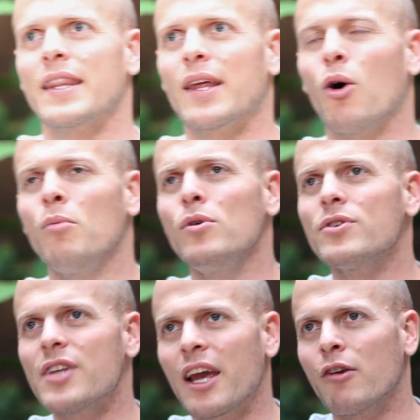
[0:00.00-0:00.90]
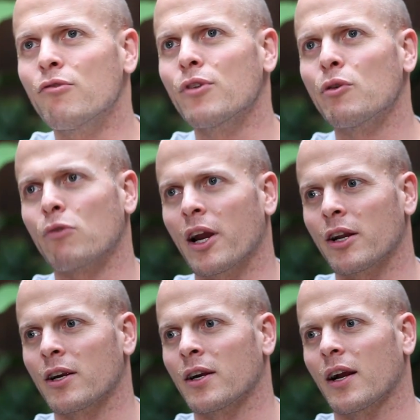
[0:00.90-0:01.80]
almost every
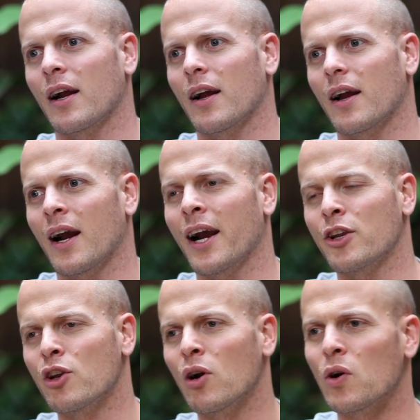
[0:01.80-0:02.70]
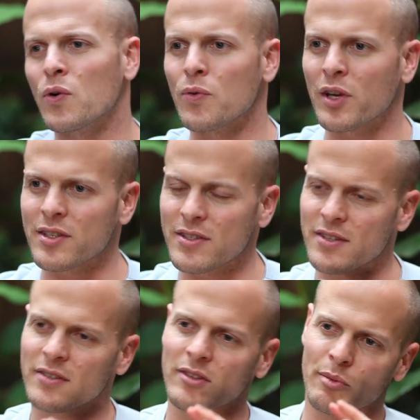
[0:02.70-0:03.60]
writer I know who
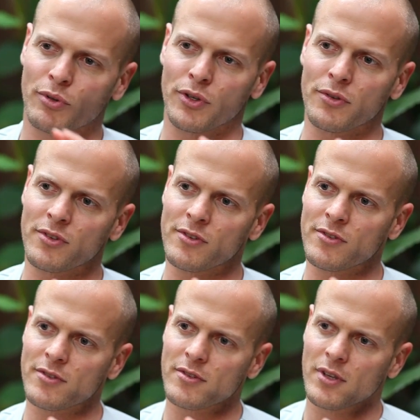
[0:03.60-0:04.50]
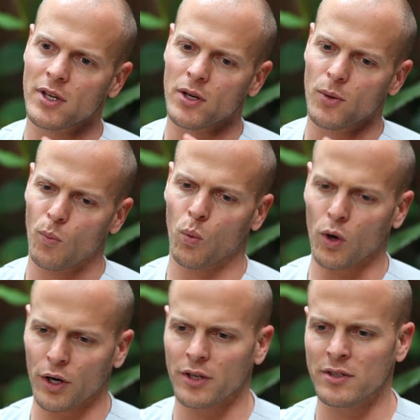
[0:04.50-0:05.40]
consistently produces
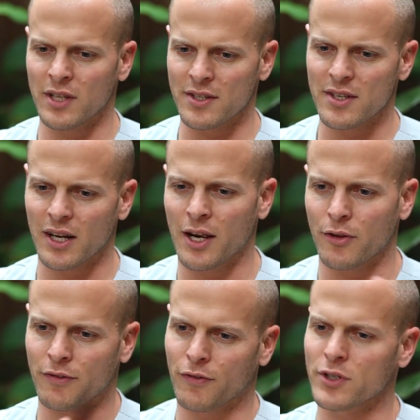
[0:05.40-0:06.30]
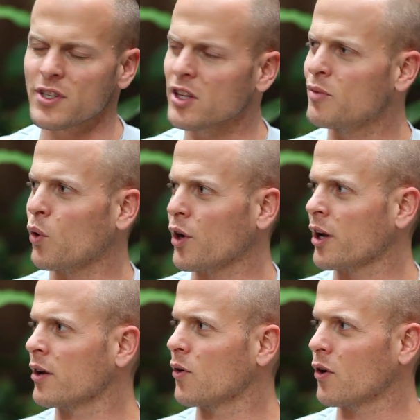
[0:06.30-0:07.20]
work does it either first thing in the
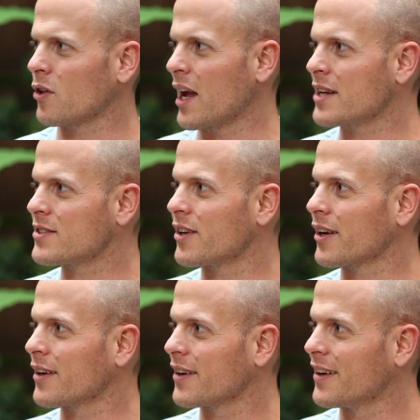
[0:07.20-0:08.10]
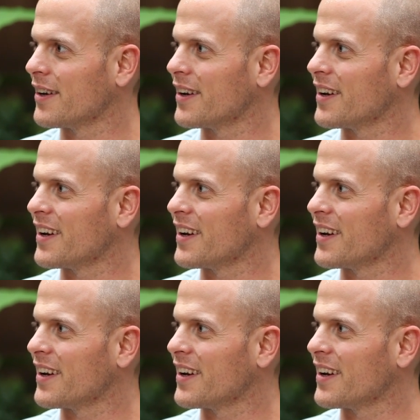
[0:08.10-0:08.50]
morning or last thing. Mm-hmm.